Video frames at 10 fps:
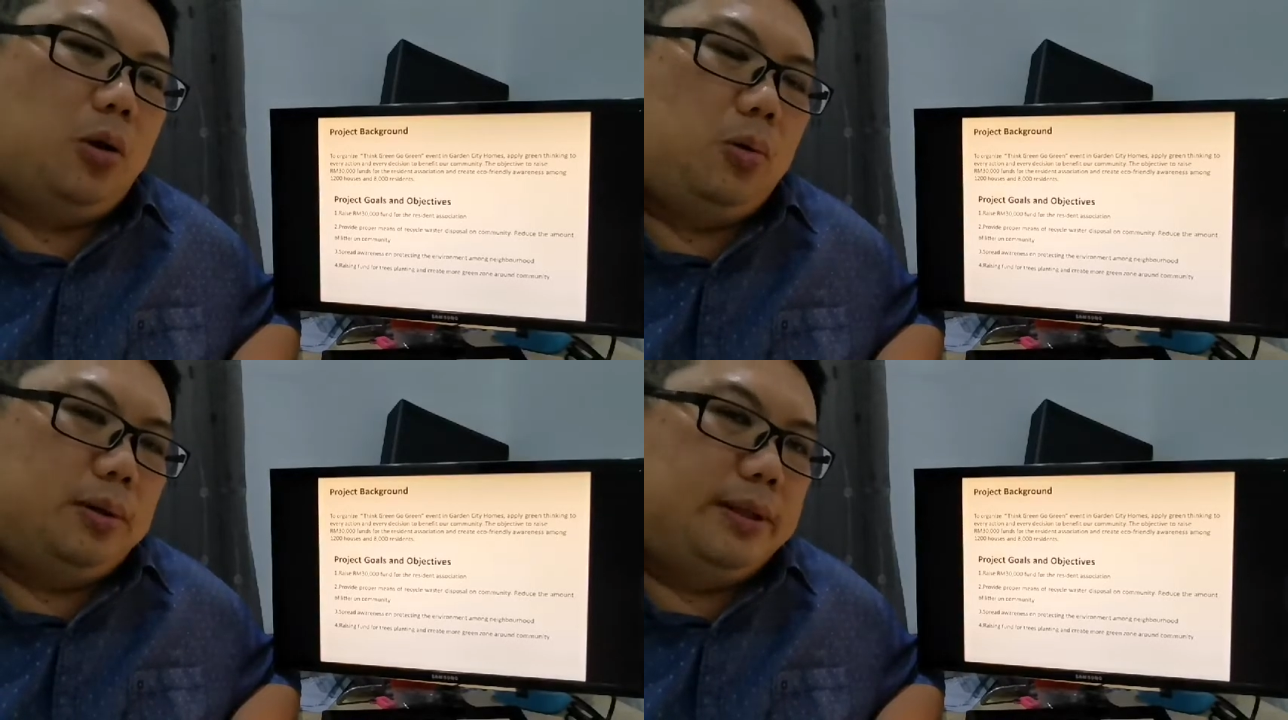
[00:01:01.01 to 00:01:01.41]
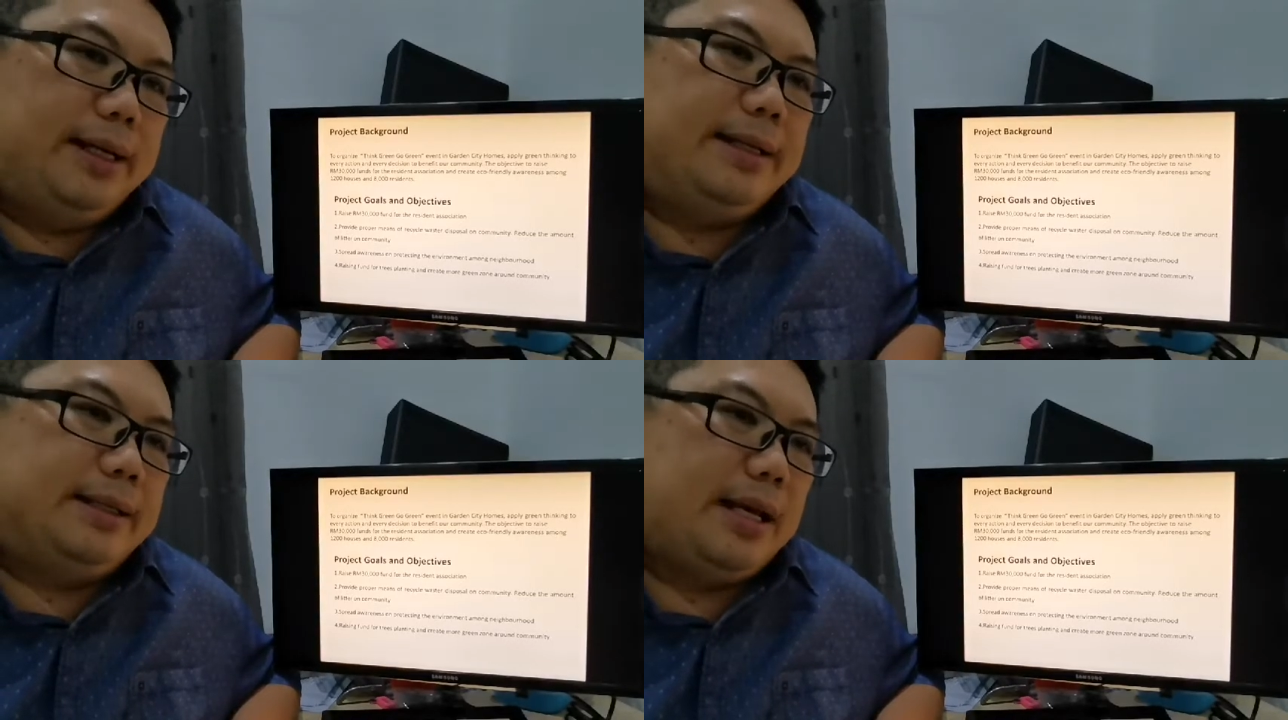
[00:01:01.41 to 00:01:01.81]
Go
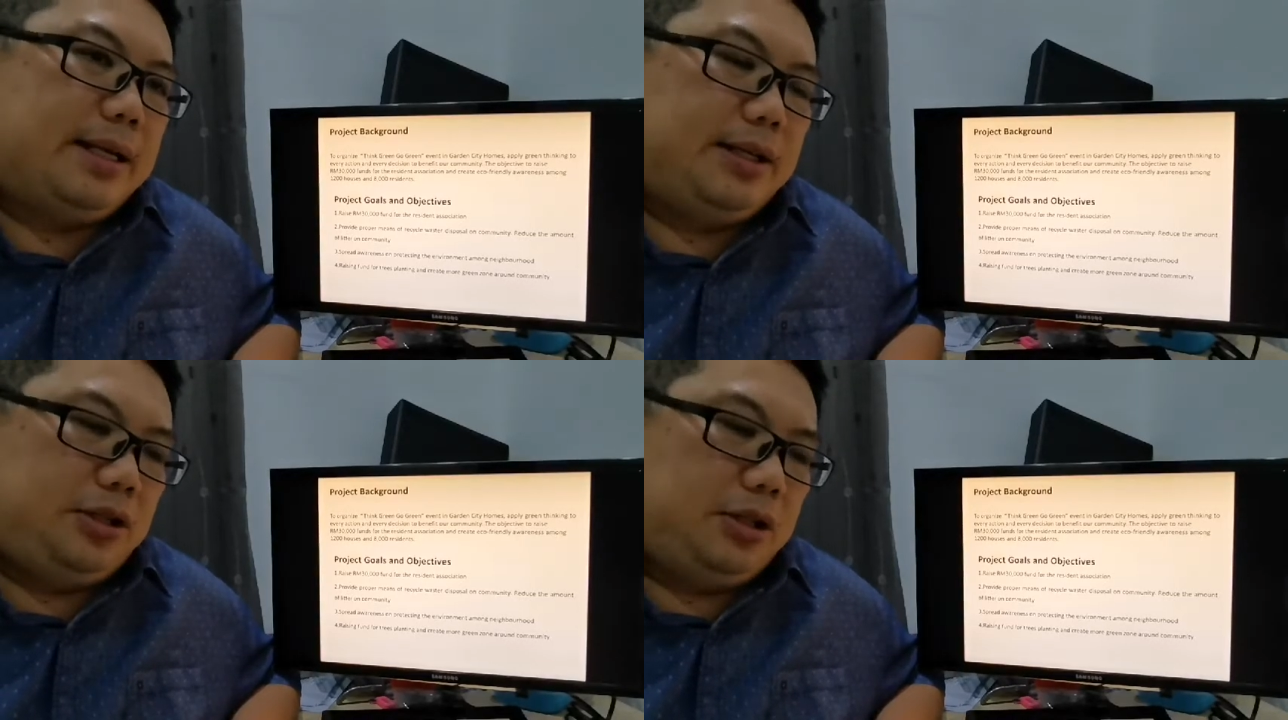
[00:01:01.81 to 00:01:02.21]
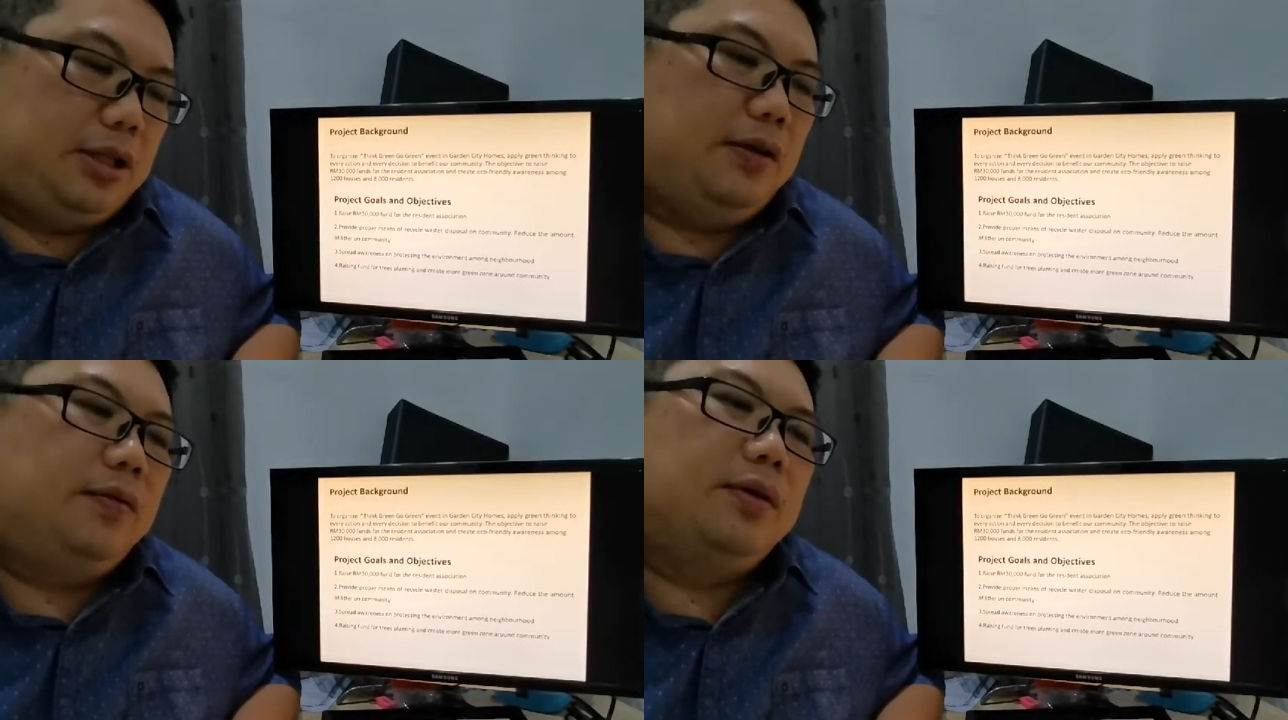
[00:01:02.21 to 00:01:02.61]
Green
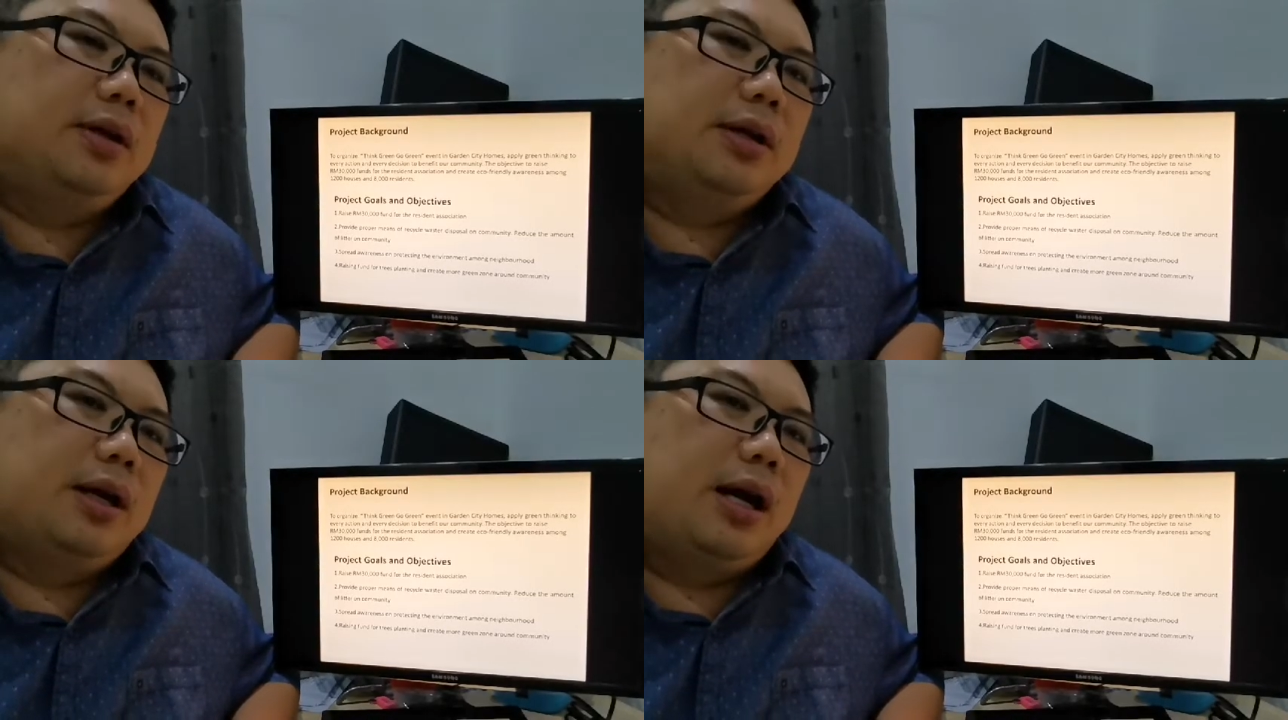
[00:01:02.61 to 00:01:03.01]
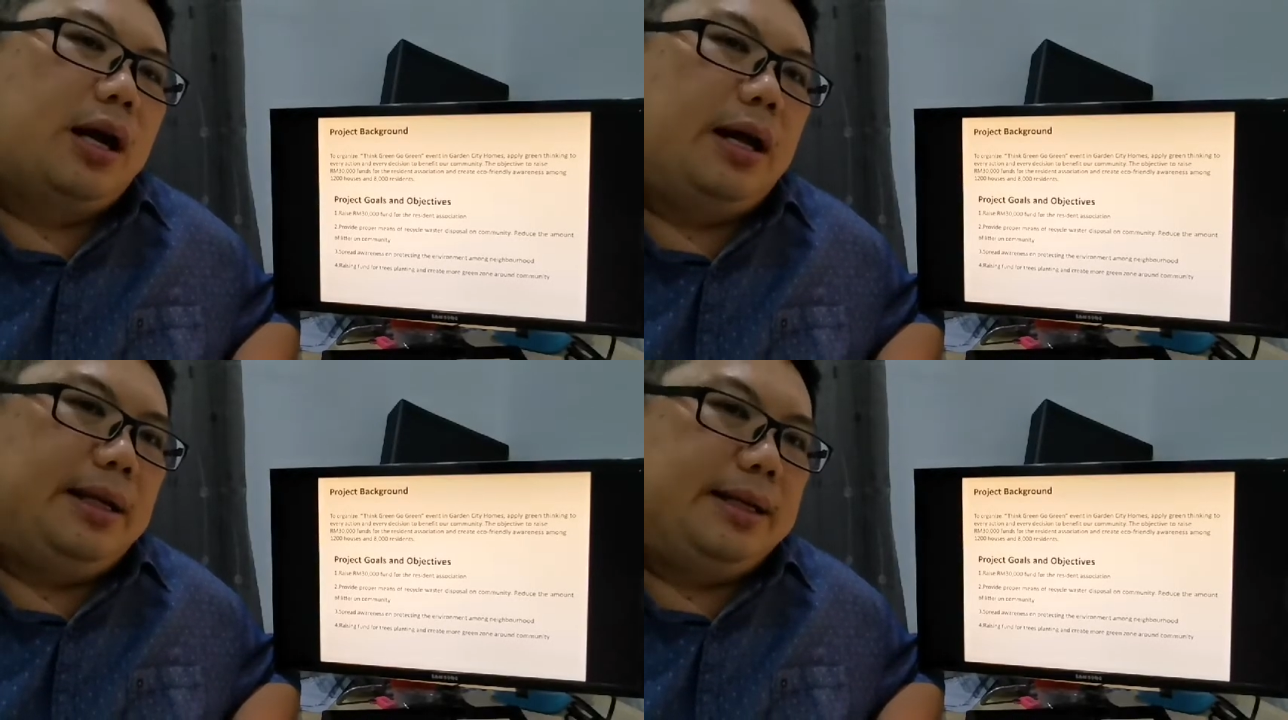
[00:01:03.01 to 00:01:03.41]
initiative
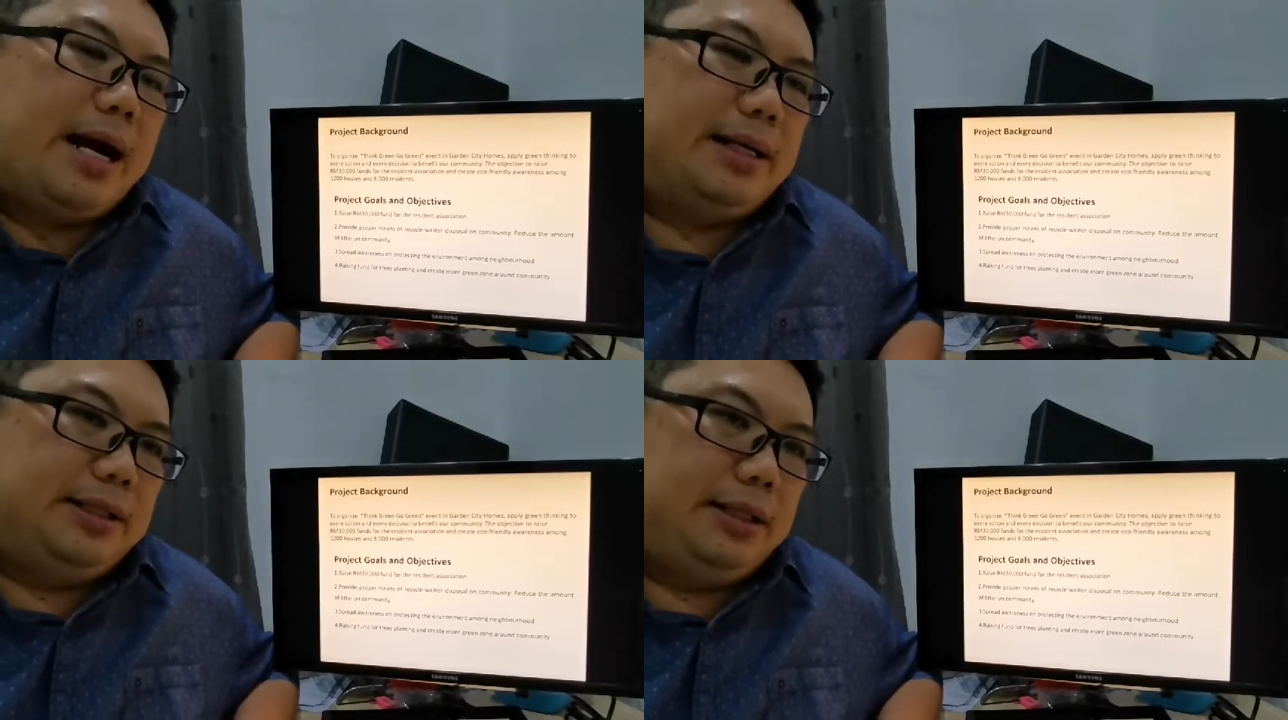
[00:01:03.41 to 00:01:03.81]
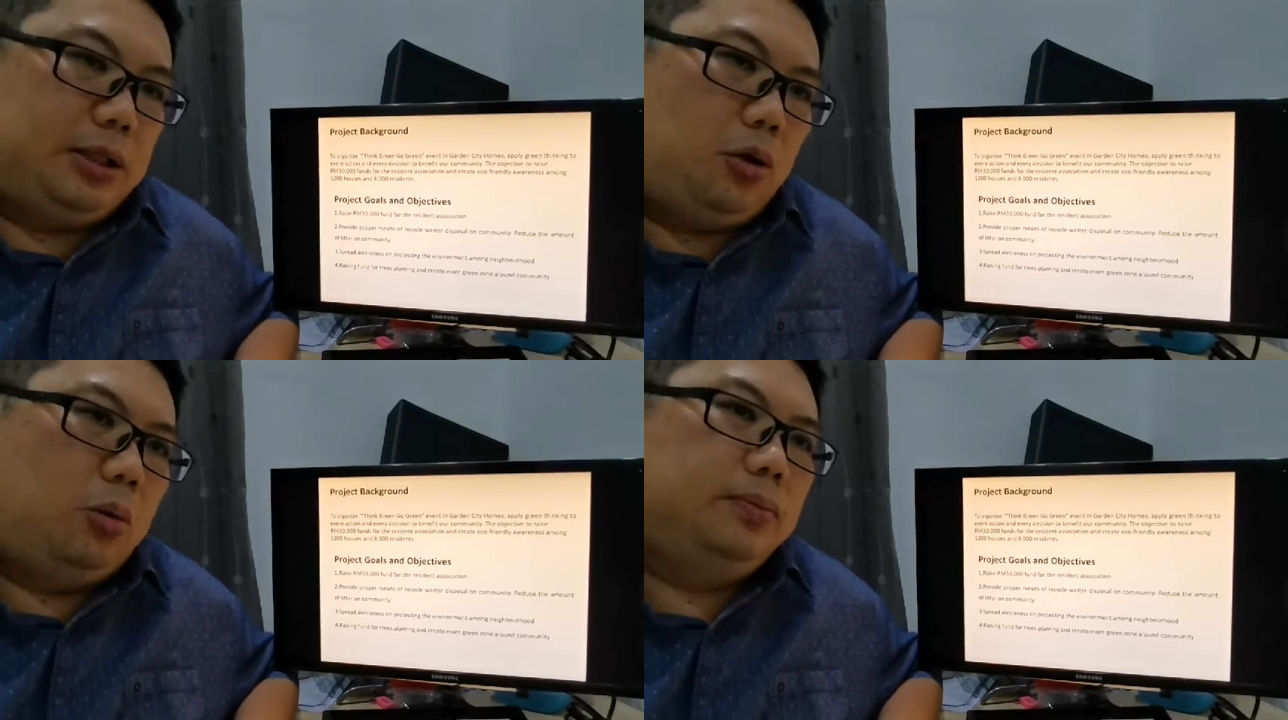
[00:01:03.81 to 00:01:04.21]
in Garden
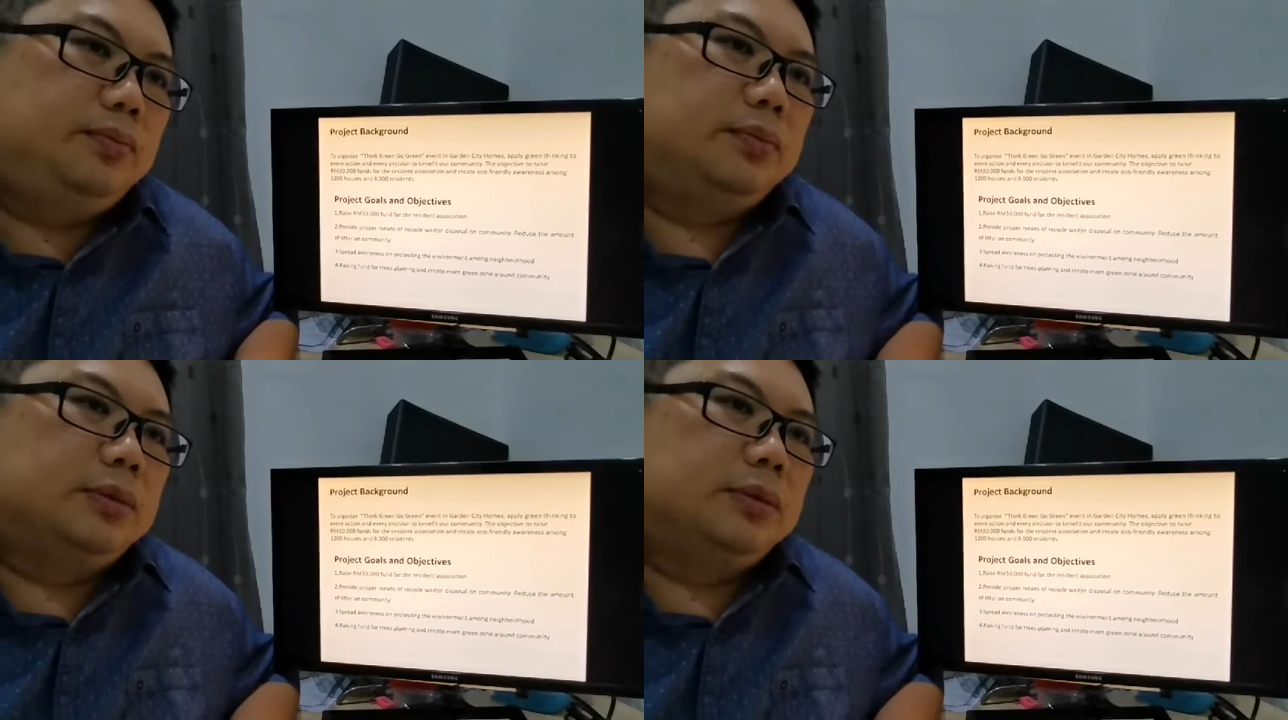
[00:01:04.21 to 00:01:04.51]
City Home.